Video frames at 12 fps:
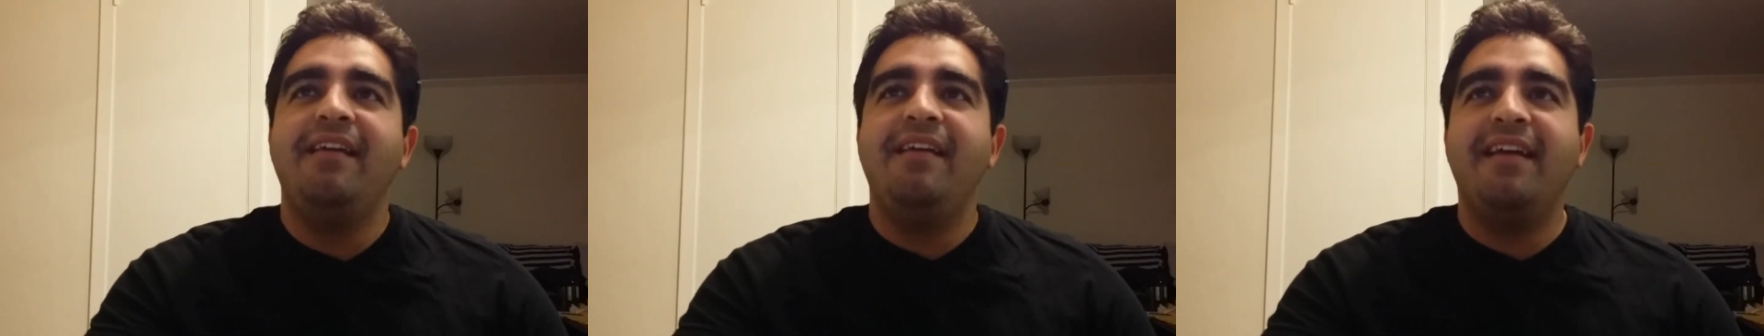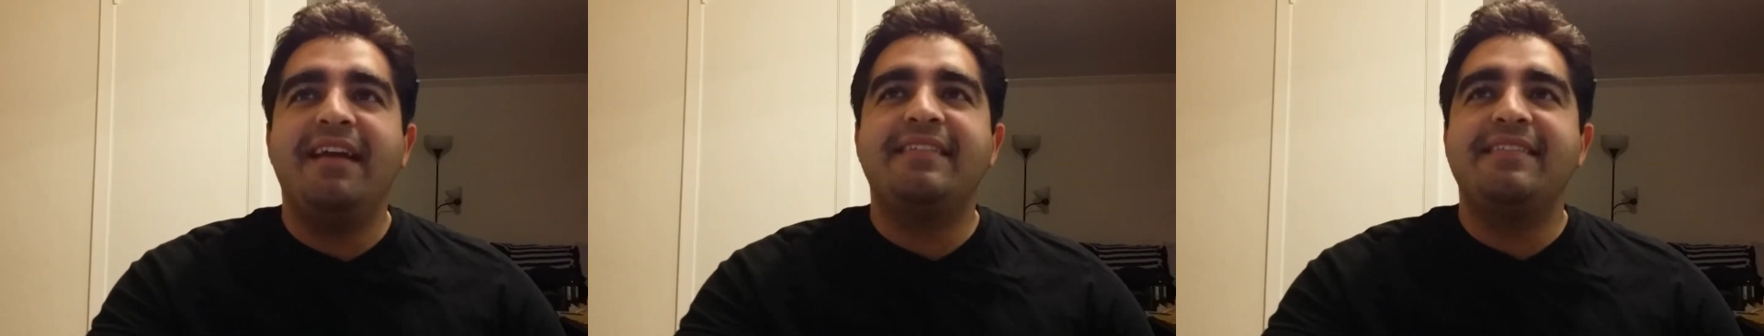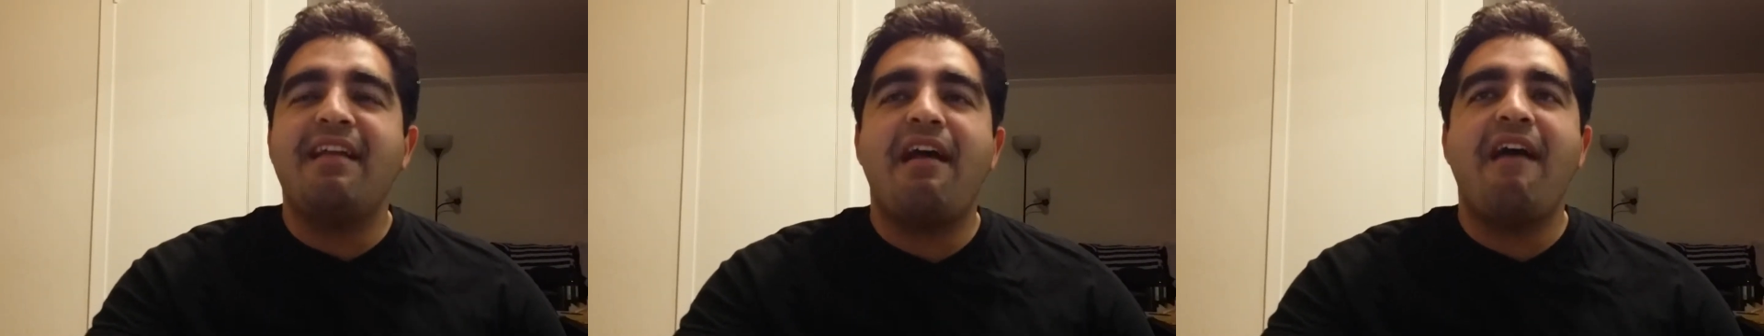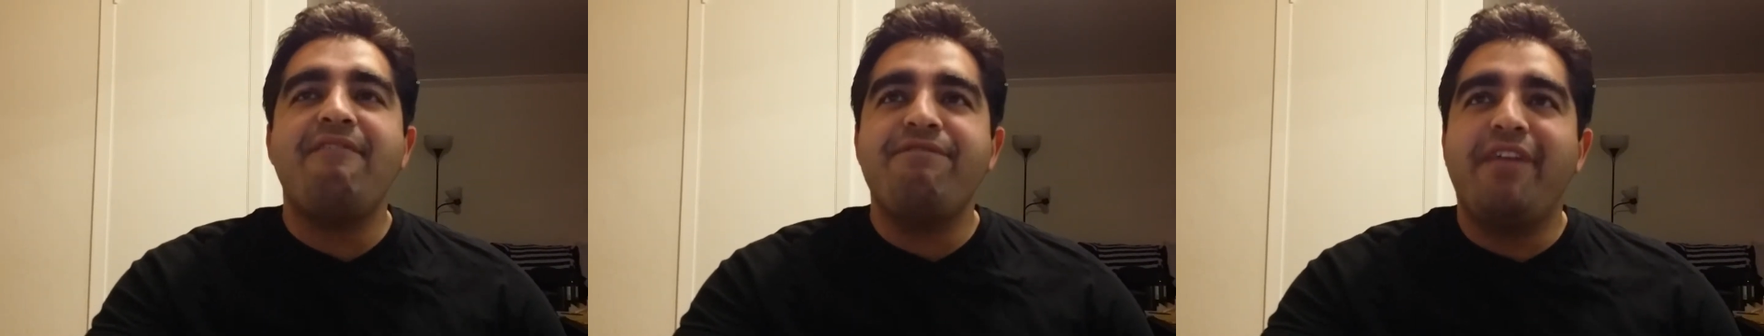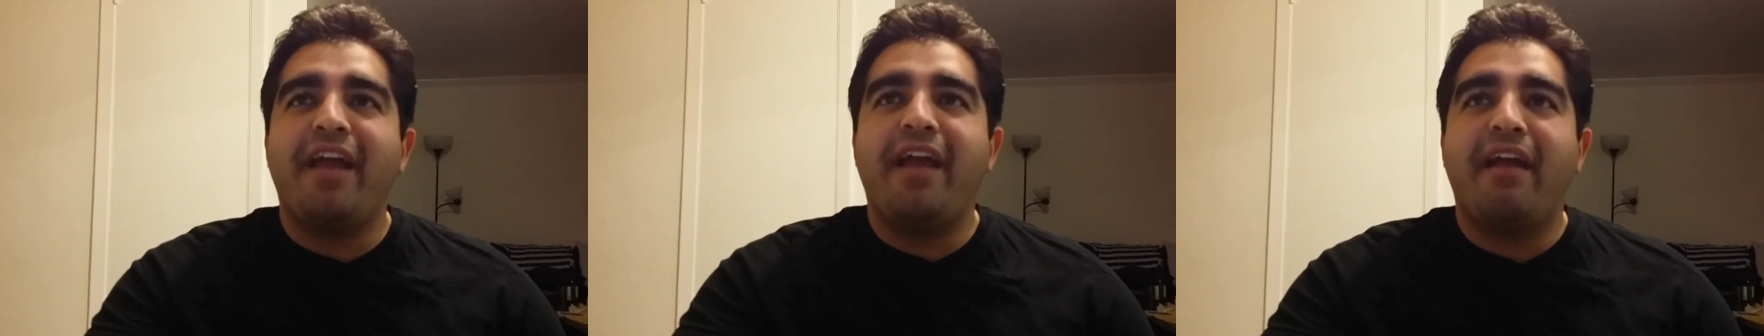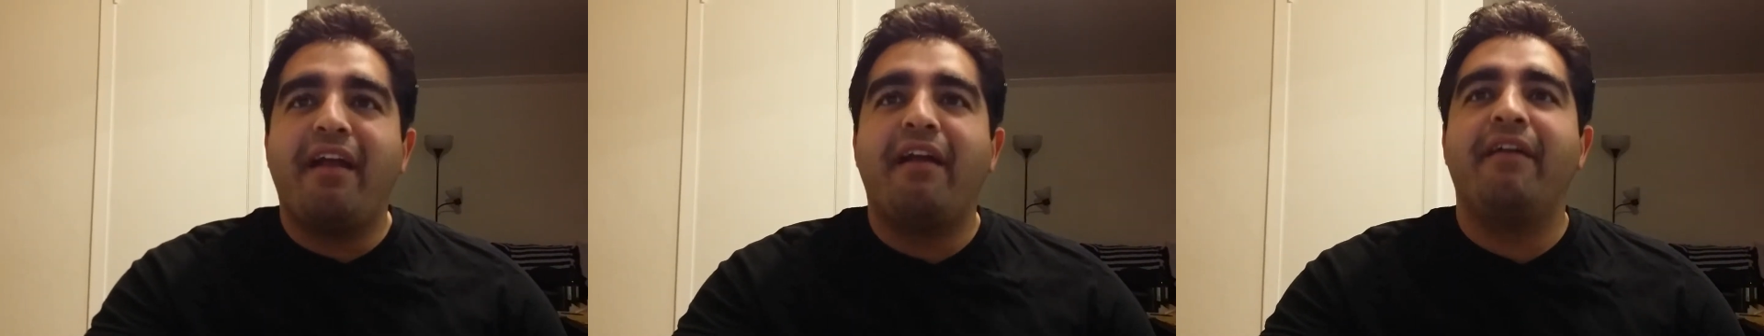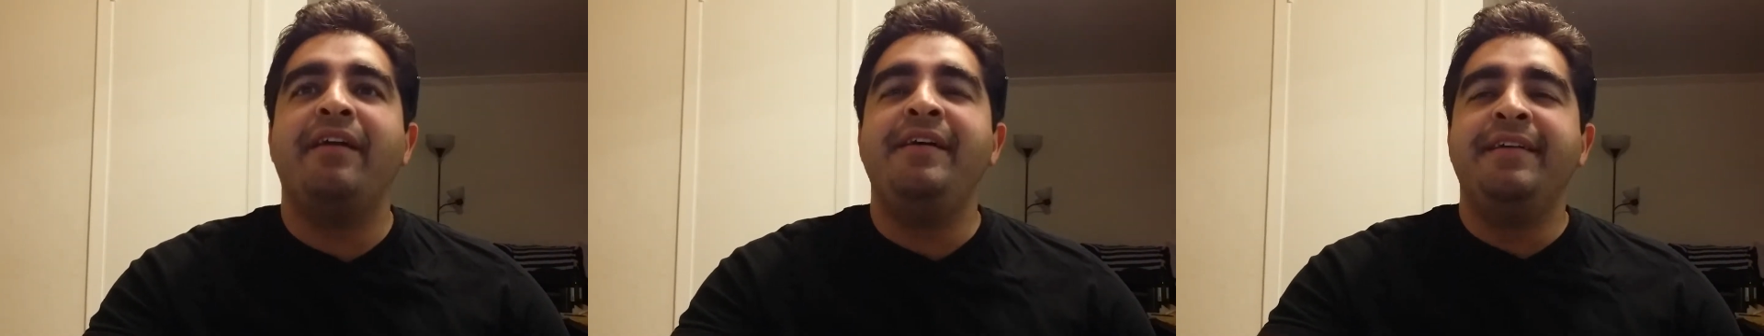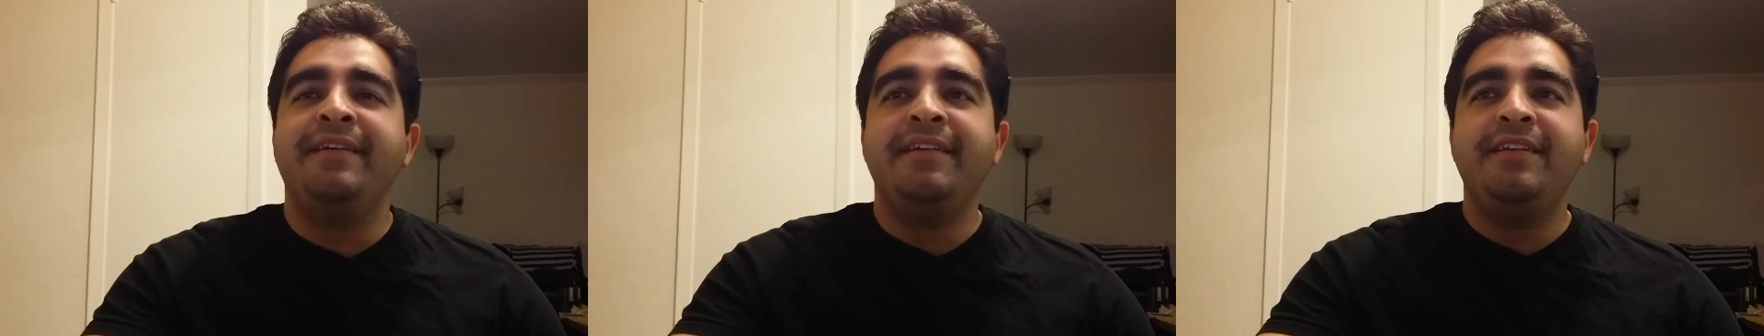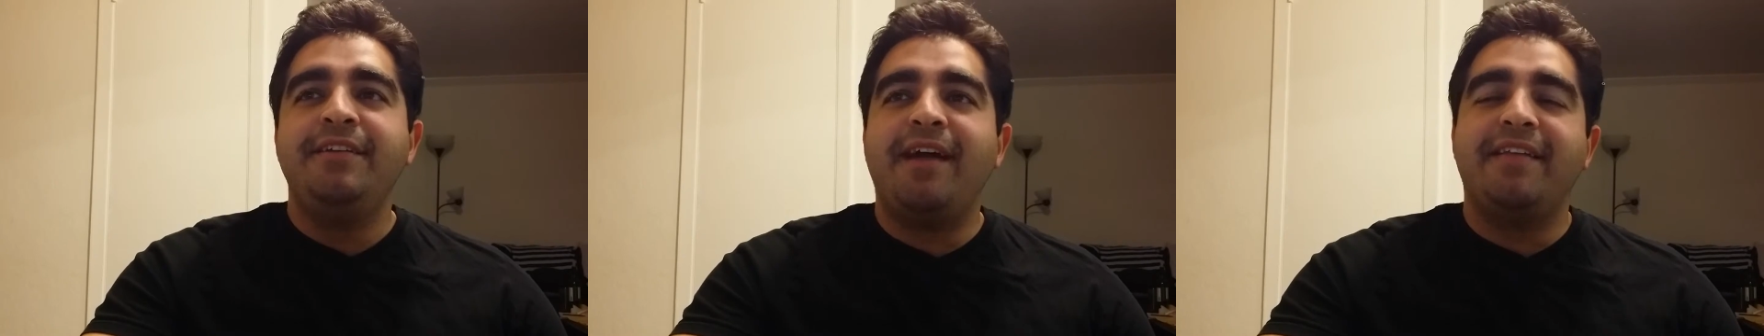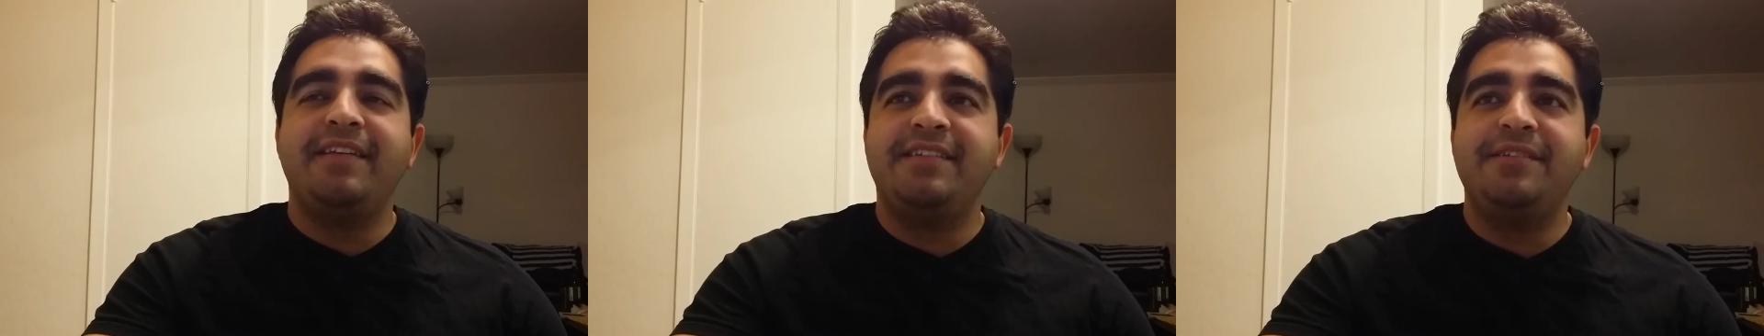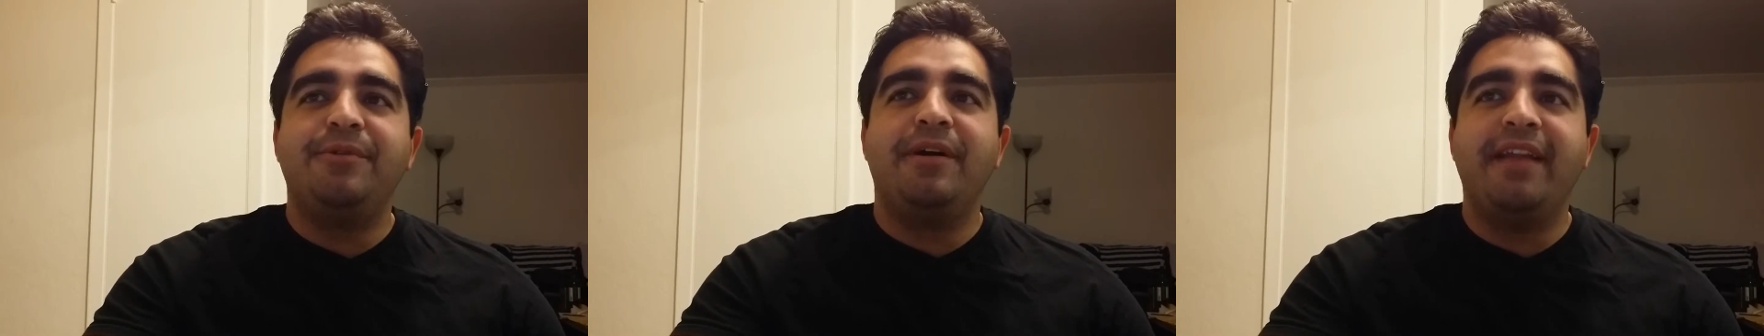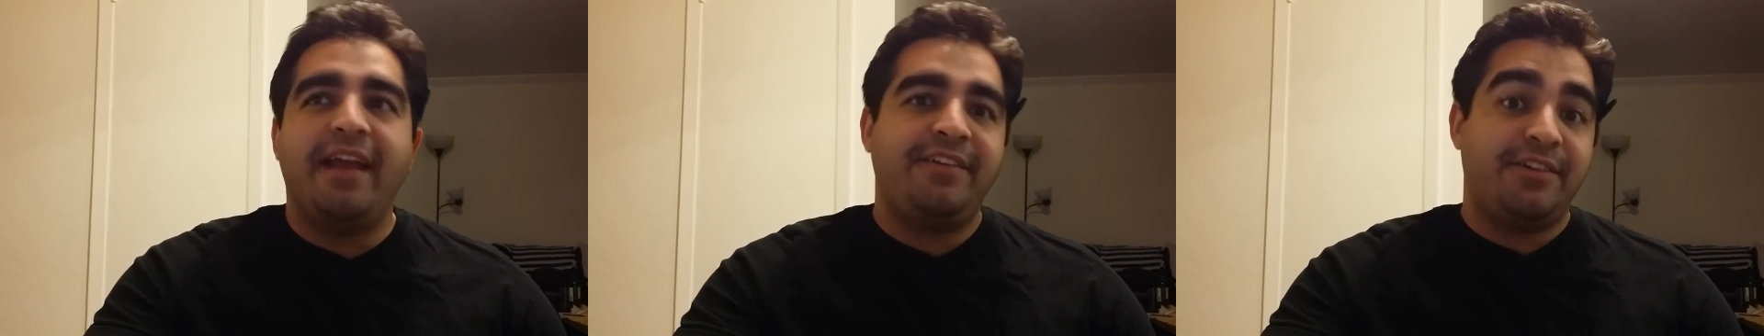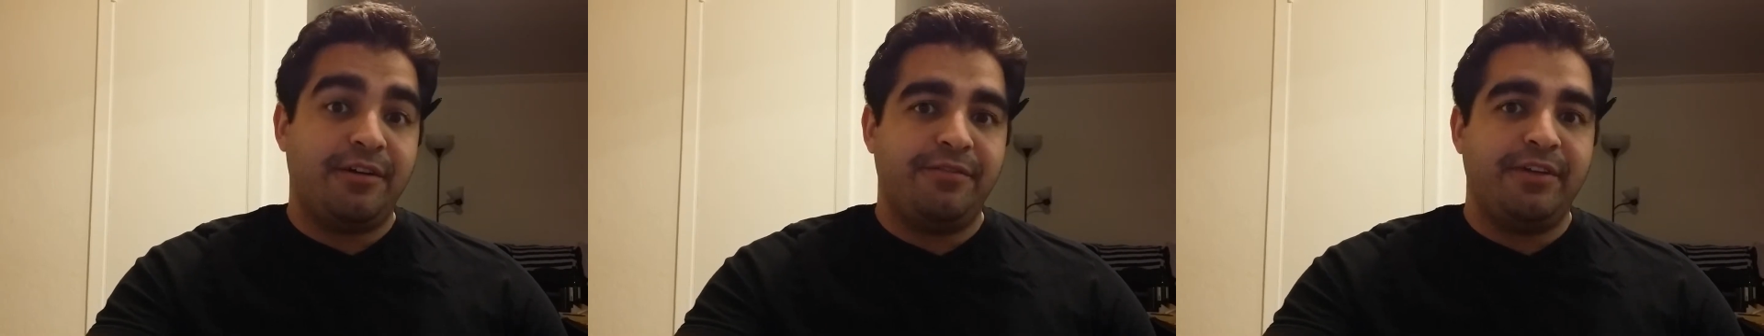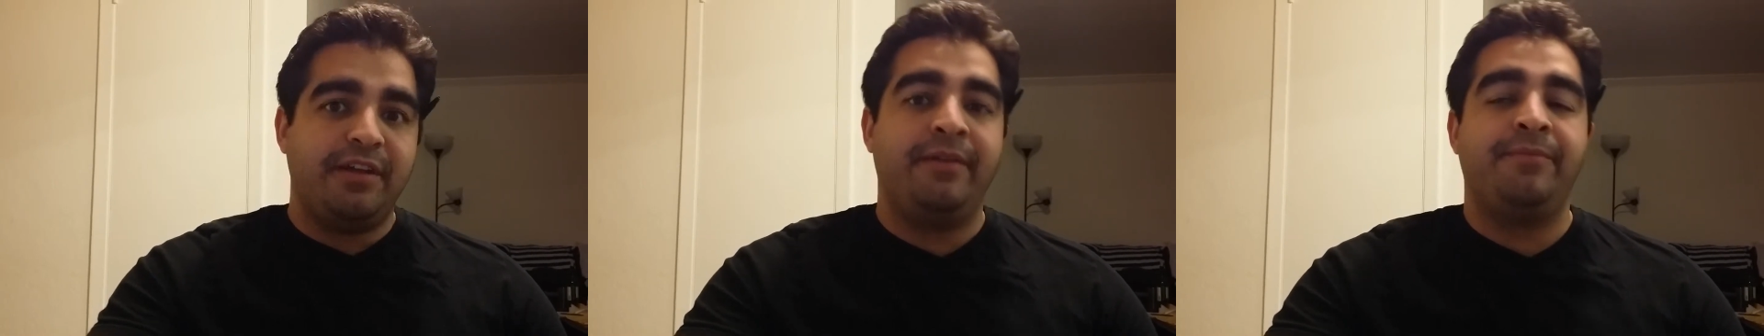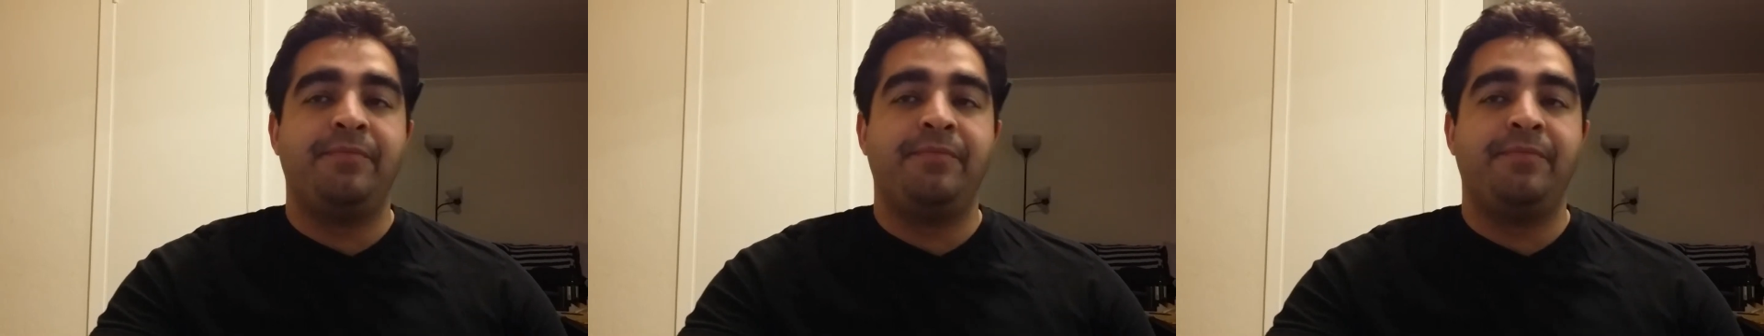It's not fair. At least you won a trophy.